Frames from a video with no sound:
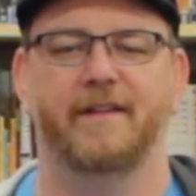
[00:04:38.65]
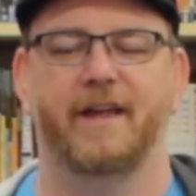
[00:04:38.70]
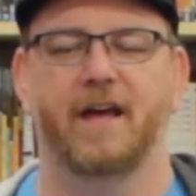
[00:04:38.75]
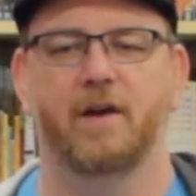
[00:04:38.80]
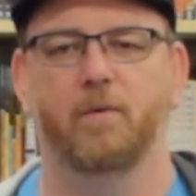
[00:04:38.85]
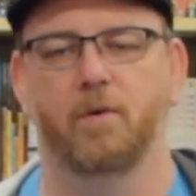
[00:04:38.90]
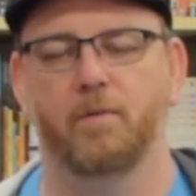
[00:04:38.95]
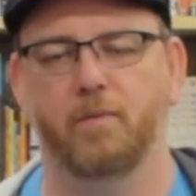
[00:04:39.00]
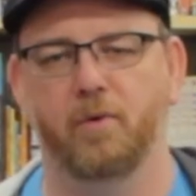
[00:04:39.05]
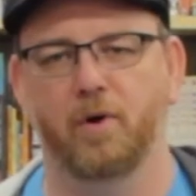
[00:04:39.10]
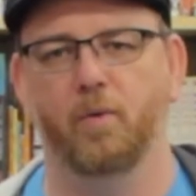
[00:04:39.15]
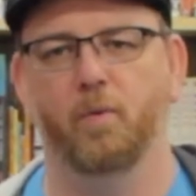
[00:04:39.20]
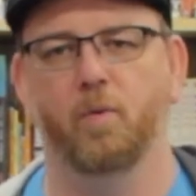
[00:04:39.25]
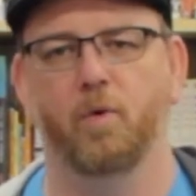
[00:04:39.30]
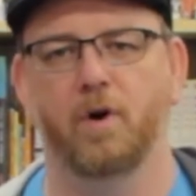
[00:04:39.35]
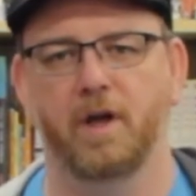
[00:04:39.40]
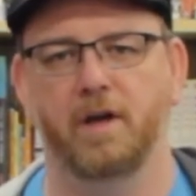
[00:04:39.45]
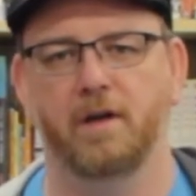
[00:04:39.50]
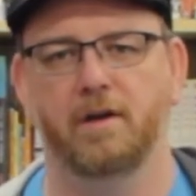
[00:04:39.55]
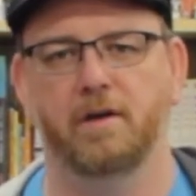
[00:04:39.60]
they had one point
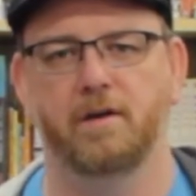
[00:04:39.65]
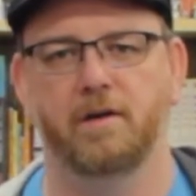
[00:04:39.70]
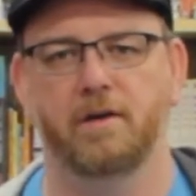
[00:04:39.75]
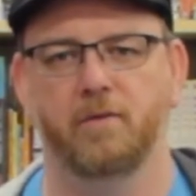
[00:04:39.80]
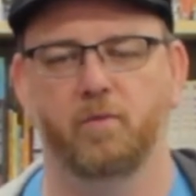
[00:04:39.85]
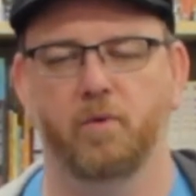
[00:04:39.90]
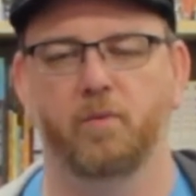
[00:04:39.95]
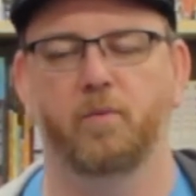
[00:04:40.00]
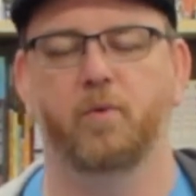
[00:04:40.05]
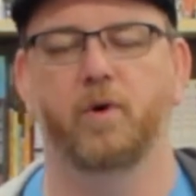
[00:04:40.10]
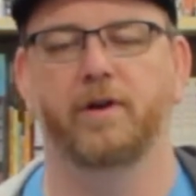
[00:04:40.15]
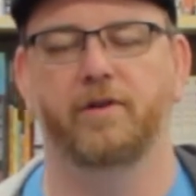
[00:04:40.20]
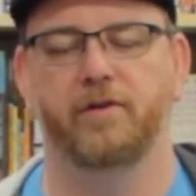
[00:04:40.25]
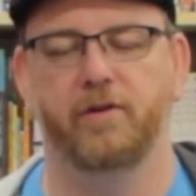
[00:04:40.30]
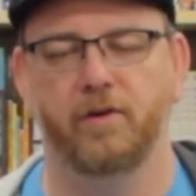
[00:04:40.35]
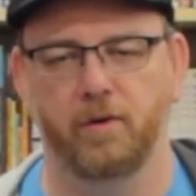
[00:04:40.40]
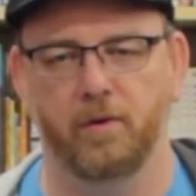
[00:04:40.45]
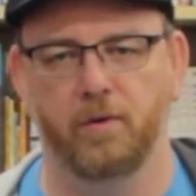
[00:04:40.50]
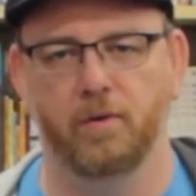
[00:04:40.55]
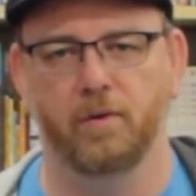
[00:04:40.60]
one, one point
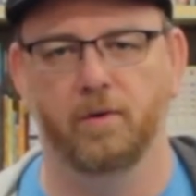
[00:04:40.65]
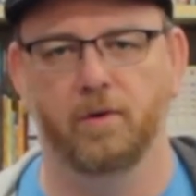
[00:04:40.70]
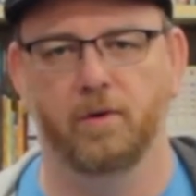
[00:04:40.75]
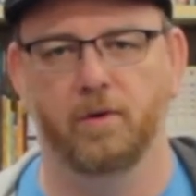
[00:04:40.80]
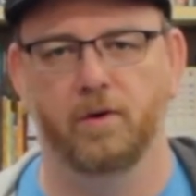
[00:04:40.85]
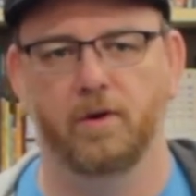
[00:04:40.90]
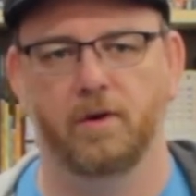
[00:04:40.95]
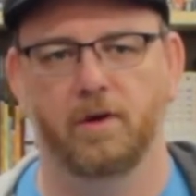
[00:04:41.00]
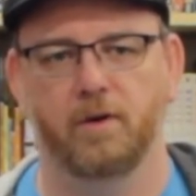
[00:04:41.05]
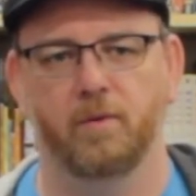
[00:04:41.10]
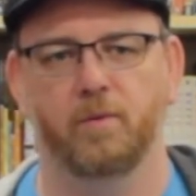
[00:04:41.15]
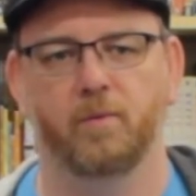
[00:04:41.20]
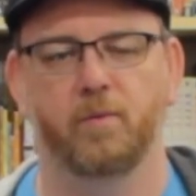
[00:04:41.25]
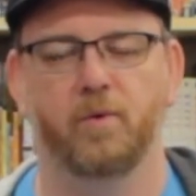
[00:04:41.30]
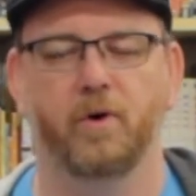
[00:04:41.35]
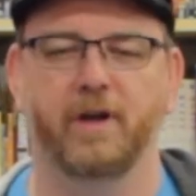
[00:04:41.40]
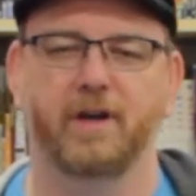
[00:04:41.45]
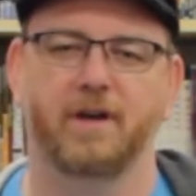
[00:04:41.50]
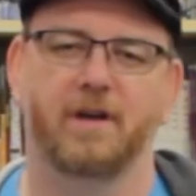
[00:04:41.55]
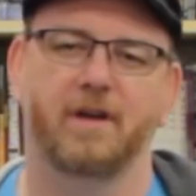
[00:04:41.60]
two, one
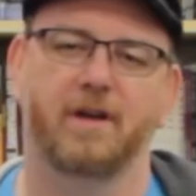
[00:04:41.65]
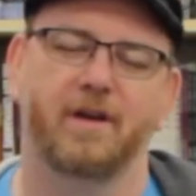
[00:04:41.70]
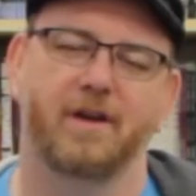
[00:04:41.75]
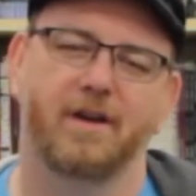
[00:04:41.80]
point.